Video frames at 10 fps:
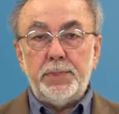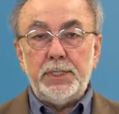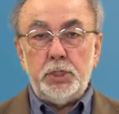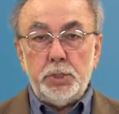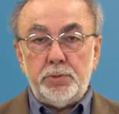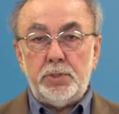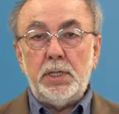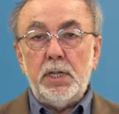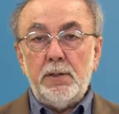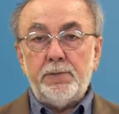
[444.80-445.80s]

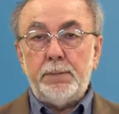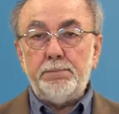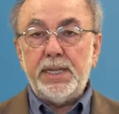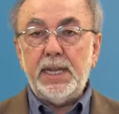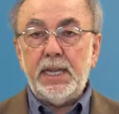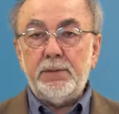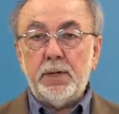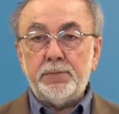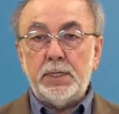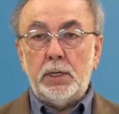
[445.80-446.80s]
deduced from
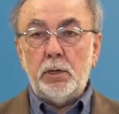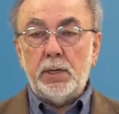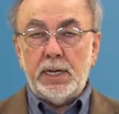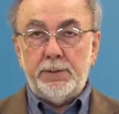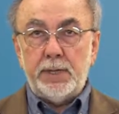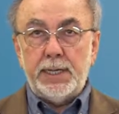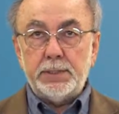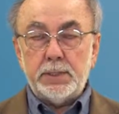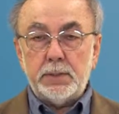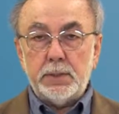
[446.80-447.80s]
behavior of the lower level
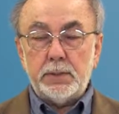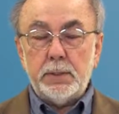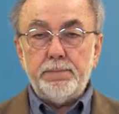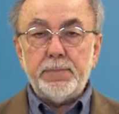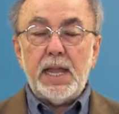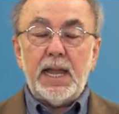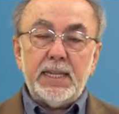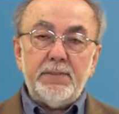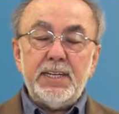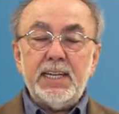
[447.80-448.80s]
entities. I
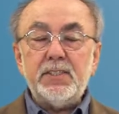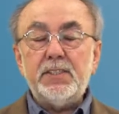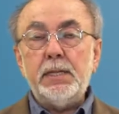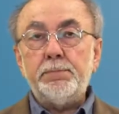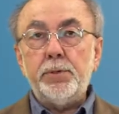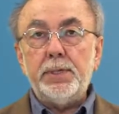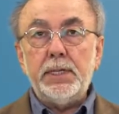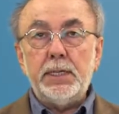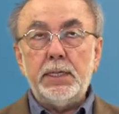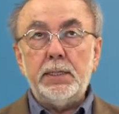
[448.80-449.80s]
gave an example
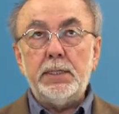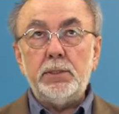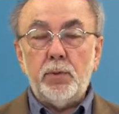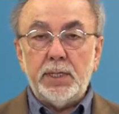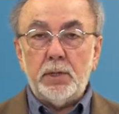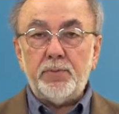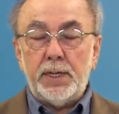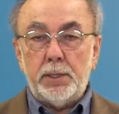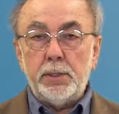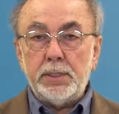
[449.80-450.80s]
here in one of
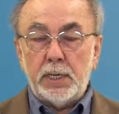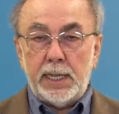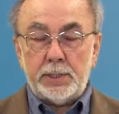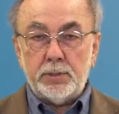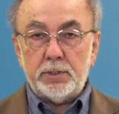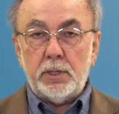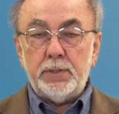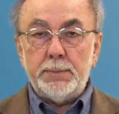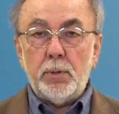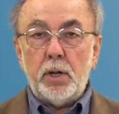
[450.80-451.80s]
our earlier lectures
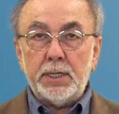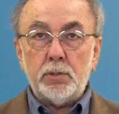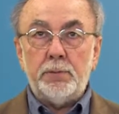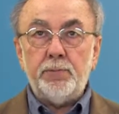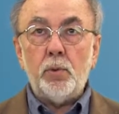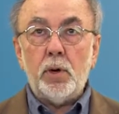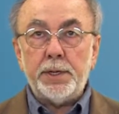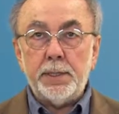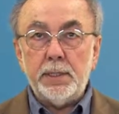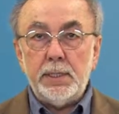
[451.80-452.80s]
of the molecule of
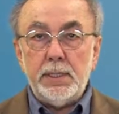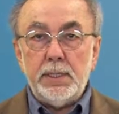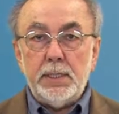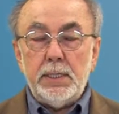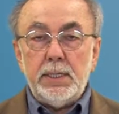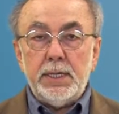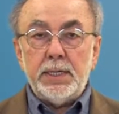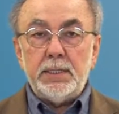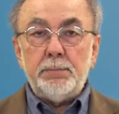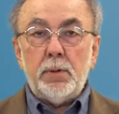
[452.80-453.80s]
water.
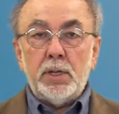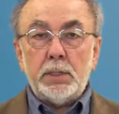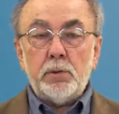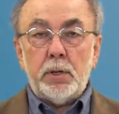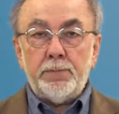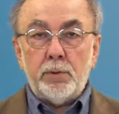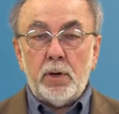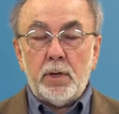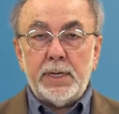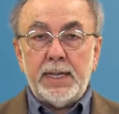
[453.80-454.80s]
And the molecule of
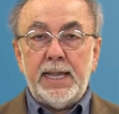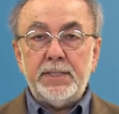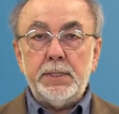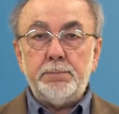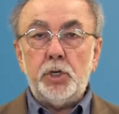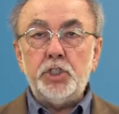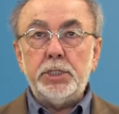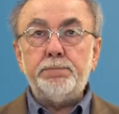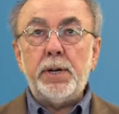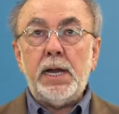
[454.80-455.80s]
water has
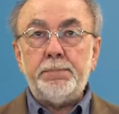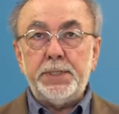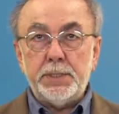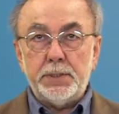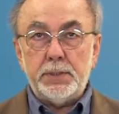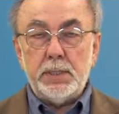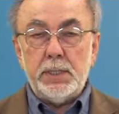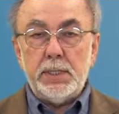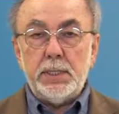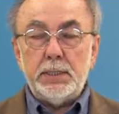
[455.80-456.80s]
emergent properties.
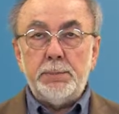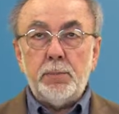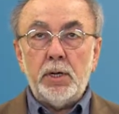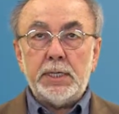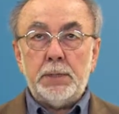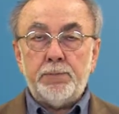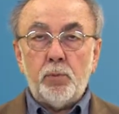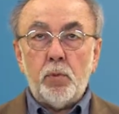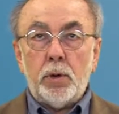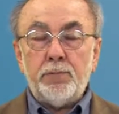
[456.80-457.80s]
The
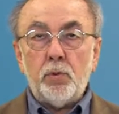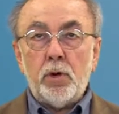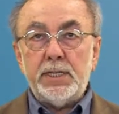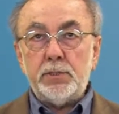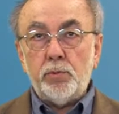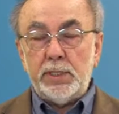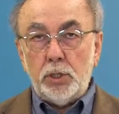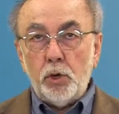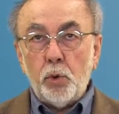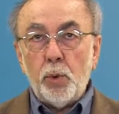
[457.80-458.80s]
molecule of water, as we
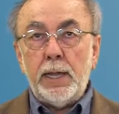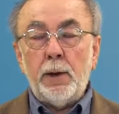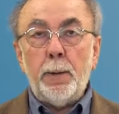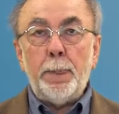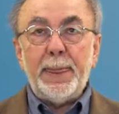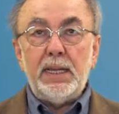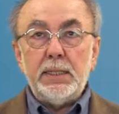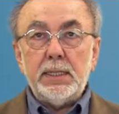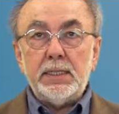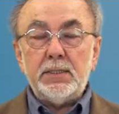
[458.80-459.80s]
know well,
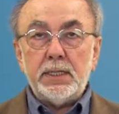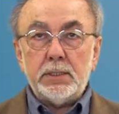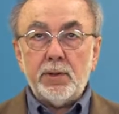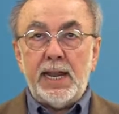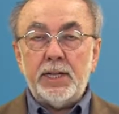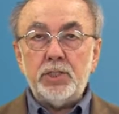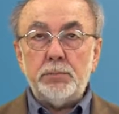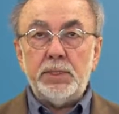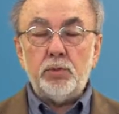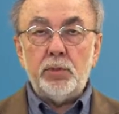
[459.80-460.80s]
is the
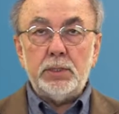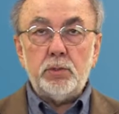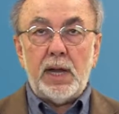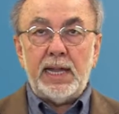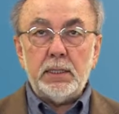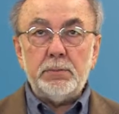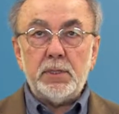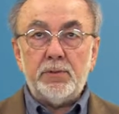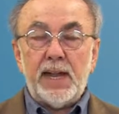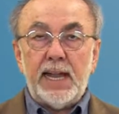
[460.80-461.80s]
interaction between two
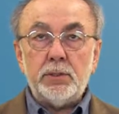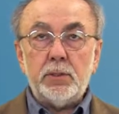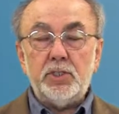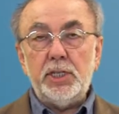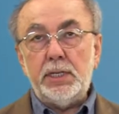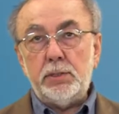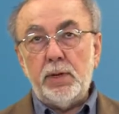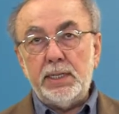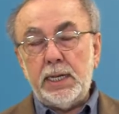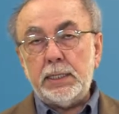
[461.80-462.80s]
atoms of hydrogen and
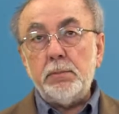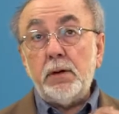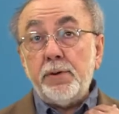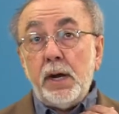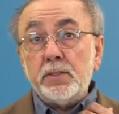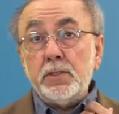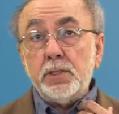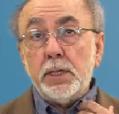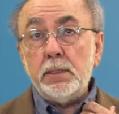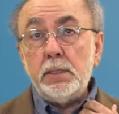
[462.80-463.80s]
one atom of
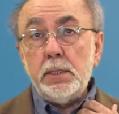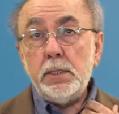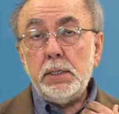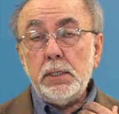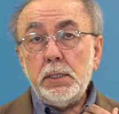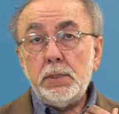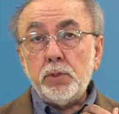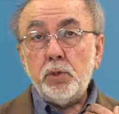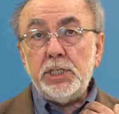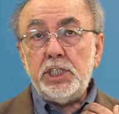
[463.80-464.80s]
oxygen.
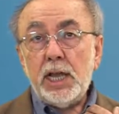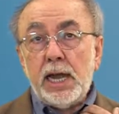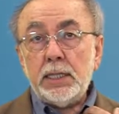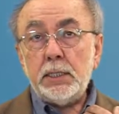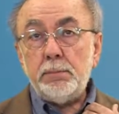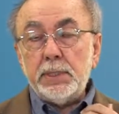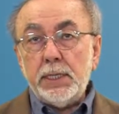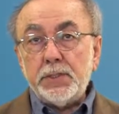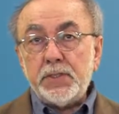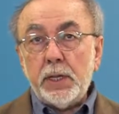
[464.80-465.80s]
So each atom in
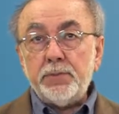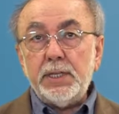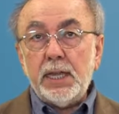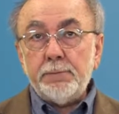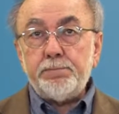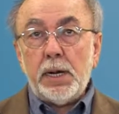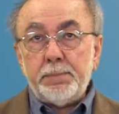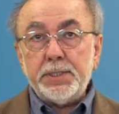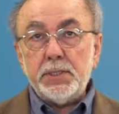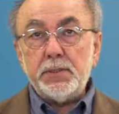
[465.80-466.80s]
itself, they have
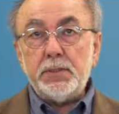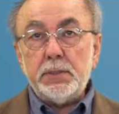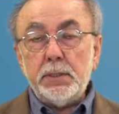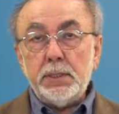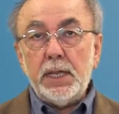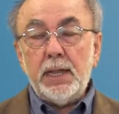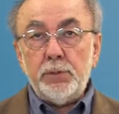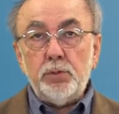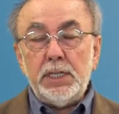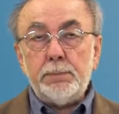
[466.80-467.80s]
properties. They
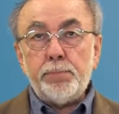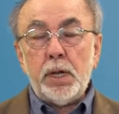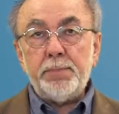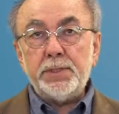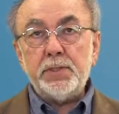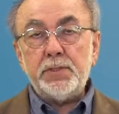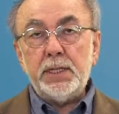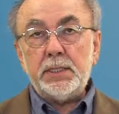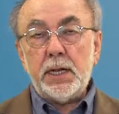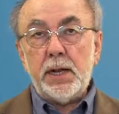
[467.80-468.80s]
have unique properties
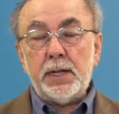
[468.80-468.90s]
that